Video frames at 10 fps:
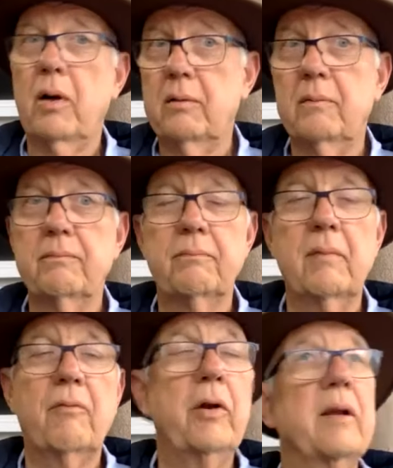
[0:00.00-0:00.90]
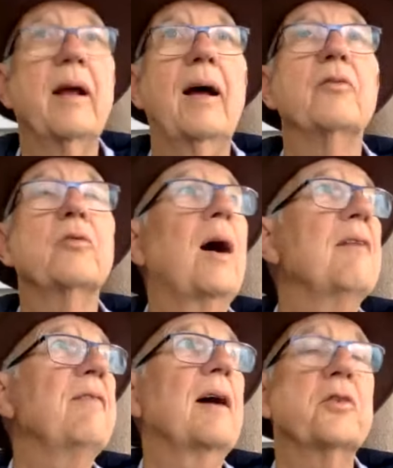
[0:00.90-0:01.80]
run a really nice
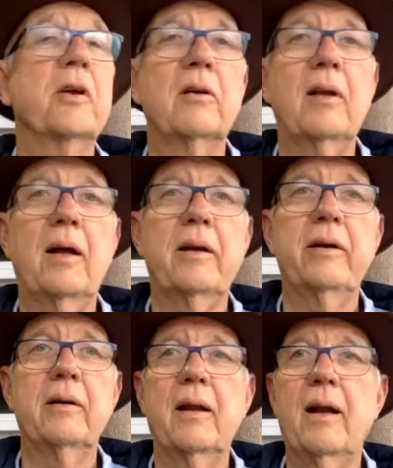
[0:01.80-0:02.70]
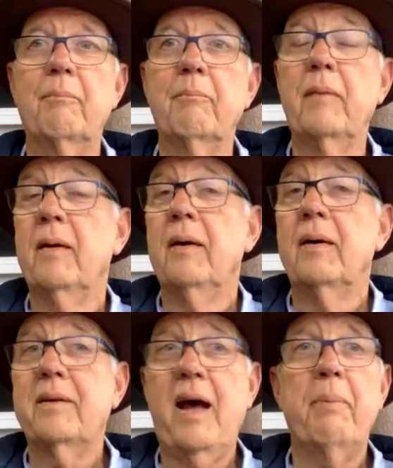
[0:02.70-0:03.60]
Wi-Fi signal out here that I'm
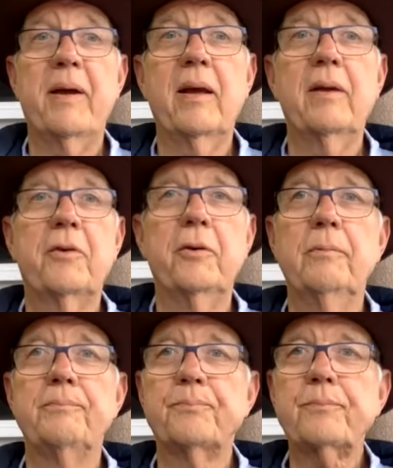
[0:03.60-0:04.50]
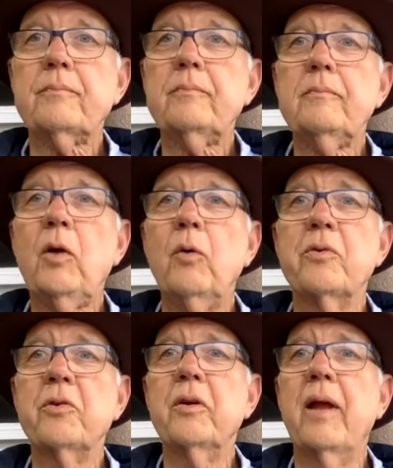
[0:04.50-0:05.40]
tapping into,
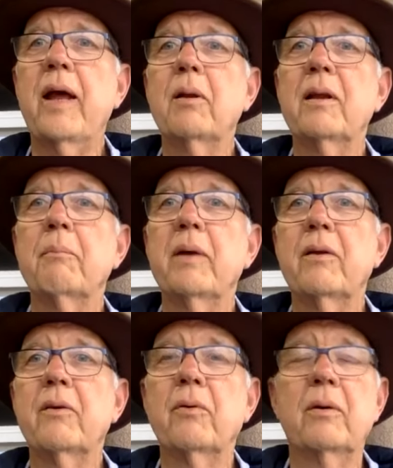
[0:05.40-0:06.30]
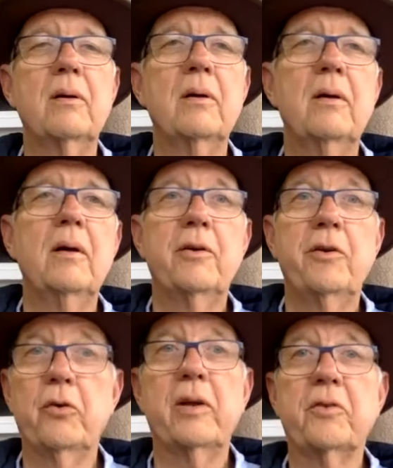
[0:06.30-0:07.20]
which is enabling me to
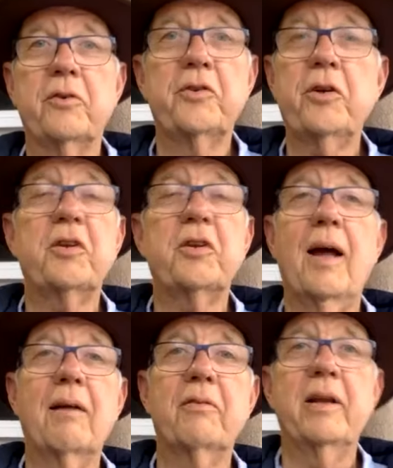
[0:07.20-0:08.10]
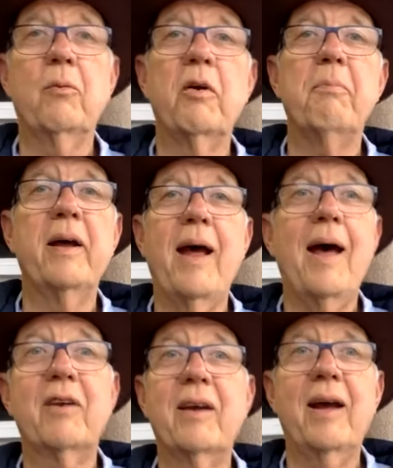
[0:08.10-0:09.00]
do this. It's just the kind of thing we've been
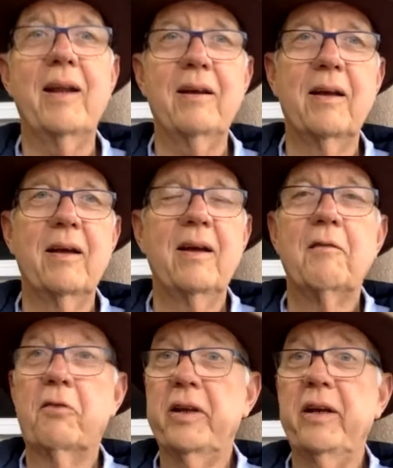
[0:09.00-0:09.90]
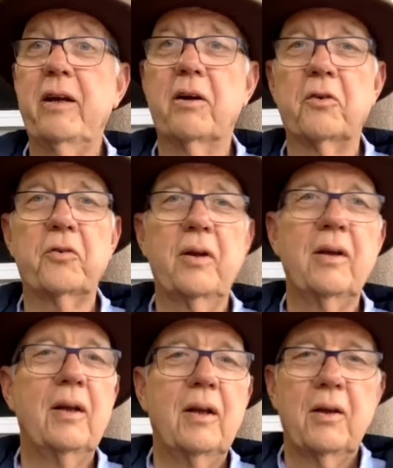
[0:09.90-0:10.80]
advocating for years.
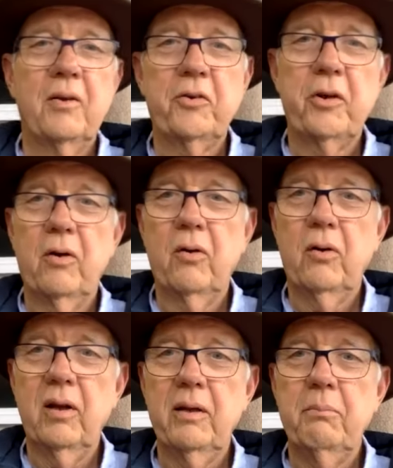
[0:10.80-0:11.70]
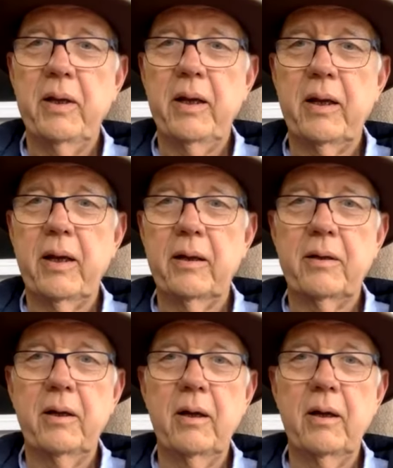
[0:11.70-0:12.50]
So let me get